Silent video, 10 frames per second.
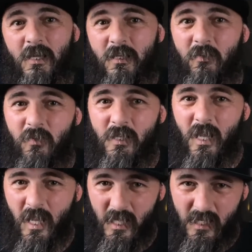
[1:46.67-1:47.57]
Giving
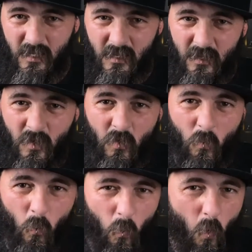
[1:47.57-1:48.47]
a
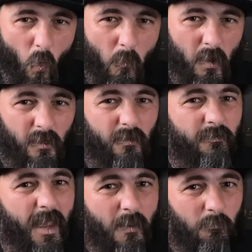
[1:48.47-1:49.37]
warm,
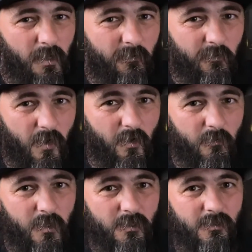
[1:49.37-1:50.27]
damp
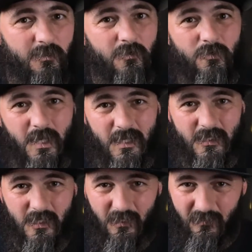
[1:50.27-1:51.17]
environment
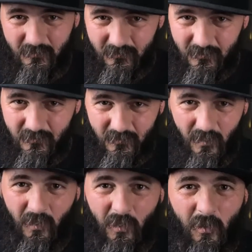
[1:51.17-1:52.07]
creates
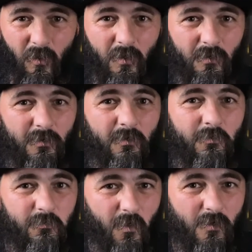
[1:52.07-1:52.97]
a lot of
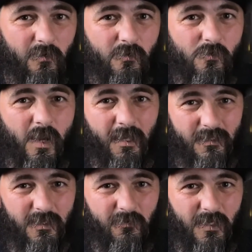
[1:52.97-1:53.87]
fungal
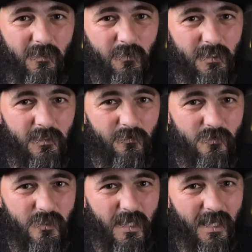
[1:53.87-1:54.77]
activity within your
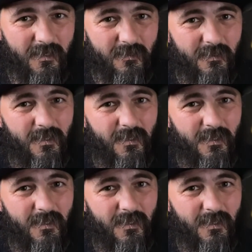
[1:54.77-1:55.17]
skin,